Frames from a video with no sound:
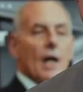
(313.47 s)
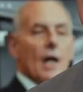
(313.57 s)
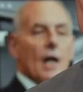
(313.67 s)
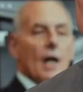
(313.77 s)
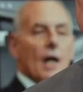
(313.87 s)

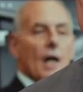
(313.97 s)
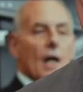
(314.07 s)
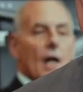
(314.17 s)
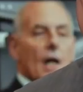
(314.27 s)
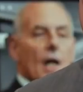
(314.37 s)

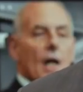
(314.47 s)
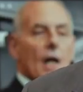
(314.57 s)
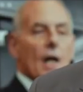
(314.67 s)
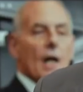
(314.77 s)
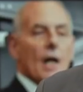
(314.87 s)

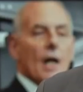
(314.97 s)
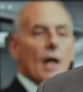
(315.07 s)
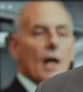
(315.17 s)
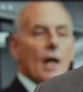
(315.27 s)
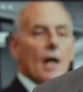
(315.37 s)

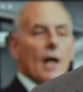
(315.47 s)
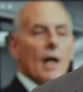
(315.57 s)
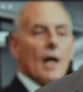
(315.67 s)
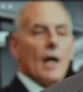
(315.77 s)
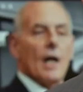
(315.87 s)

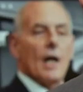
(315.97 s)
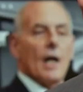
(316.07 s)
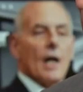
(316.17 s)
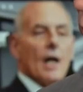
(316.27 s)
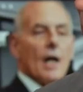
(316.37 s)

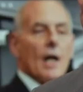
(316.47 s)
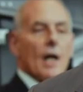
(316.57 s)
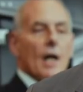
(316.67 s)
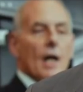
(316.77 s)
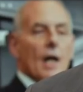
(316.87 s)

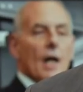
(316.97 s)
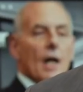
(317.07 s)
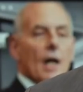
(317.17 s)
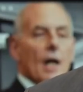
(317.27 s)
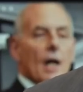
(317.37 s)

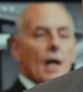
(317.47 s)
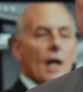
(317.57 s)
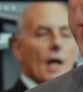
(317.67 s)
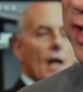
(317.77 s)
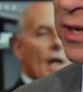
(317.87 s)

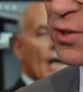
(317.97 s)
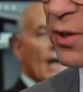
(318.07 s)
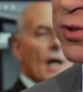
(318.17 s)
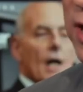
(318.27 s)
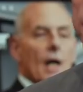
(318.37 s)

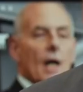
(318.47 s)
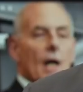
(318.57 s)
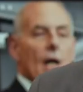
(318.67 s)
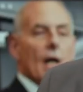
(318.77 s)
This person isn't speaking.